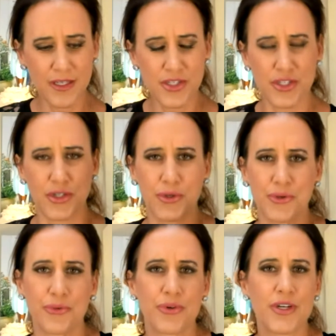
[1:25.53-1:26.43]

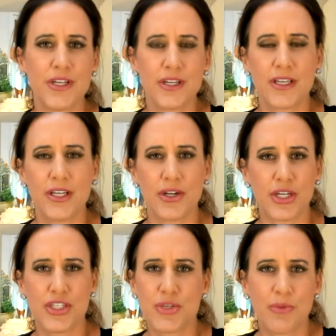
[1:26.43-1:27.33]
to,
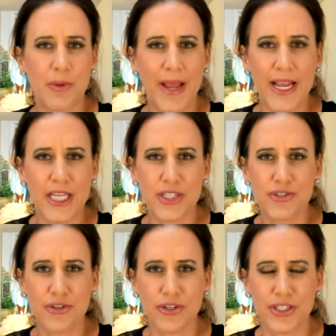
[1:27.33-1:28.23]
consumer
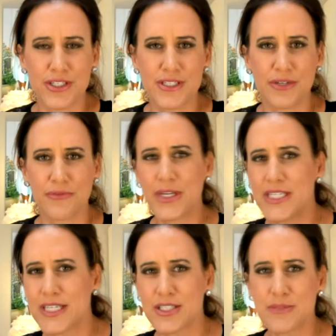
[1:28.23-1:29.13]
packaged goods and
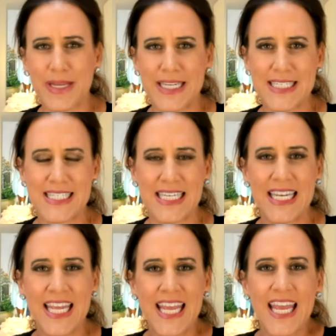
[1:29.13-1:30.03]
retail space.
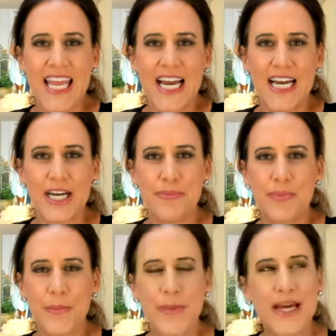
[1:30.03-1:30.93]
And
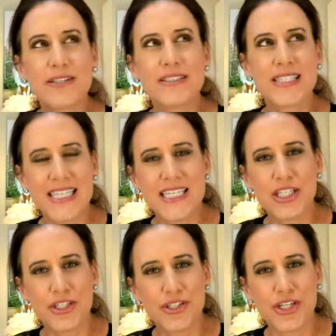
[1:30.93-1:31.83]
about 6
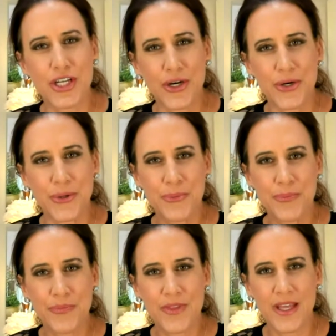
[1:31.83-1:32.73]
years ago,
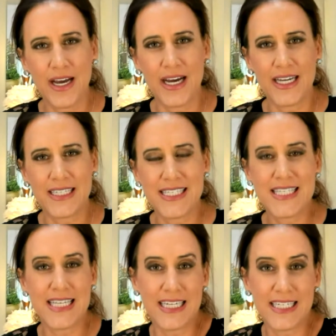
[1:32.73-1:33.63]
I
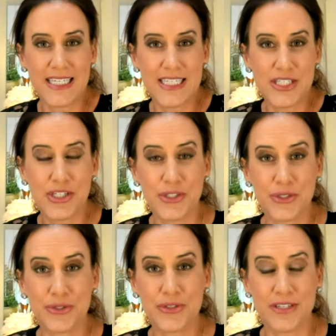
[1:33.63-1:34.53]
decided
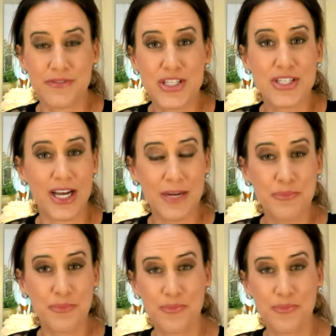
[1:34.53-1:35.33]
to kind of stop